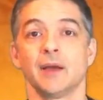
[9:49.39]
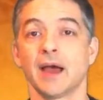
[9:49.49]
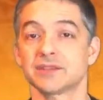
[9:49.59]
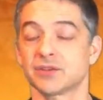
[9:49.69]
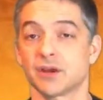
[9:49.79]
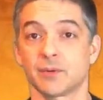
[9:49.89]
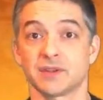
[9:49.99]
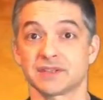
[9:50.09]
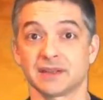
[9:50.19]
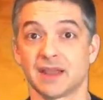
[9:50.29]
I talk about
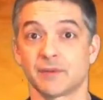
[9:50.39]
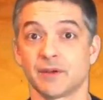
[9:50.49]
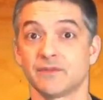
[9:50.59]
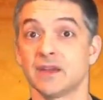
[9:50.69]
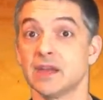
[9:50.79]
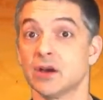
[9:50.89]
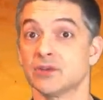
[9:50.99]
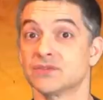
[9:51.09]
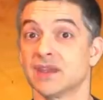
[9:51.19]
this in a lot of my videos,